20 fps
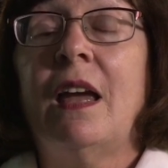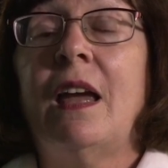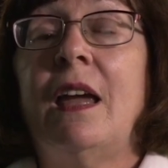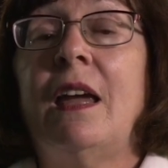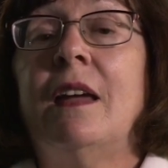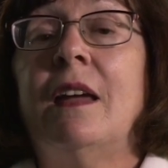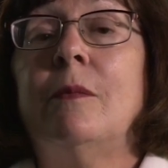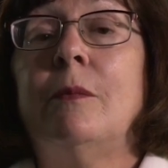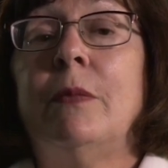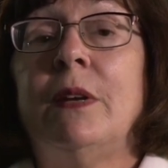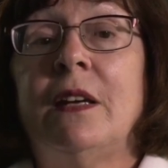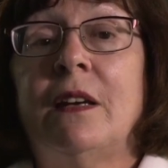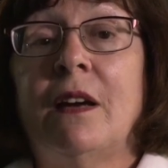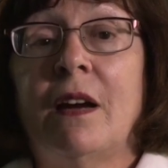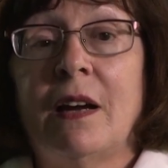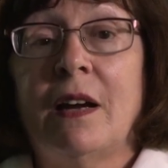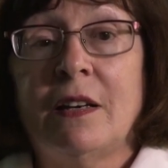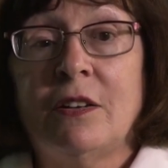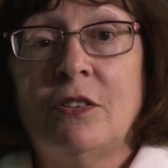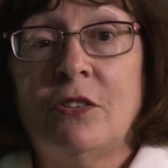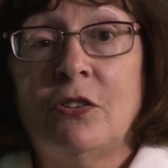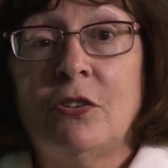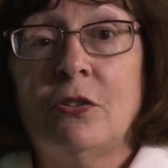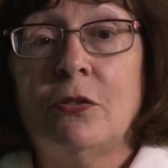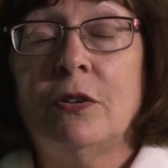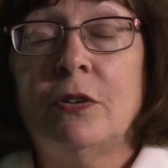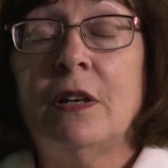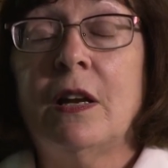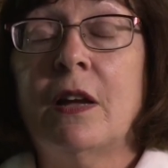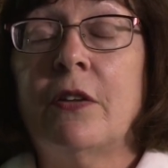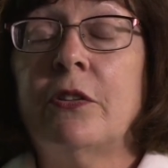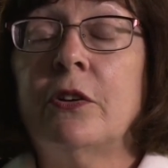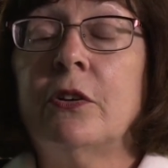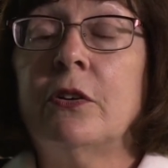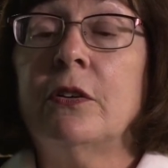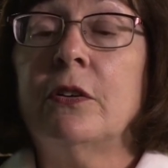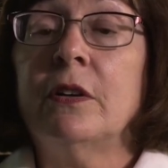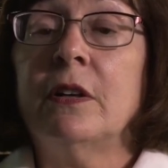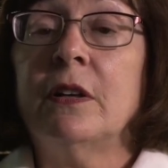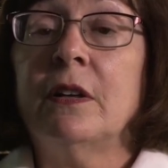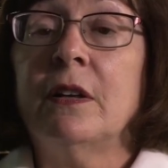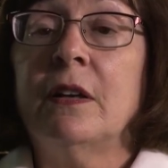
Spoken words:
and be kind to another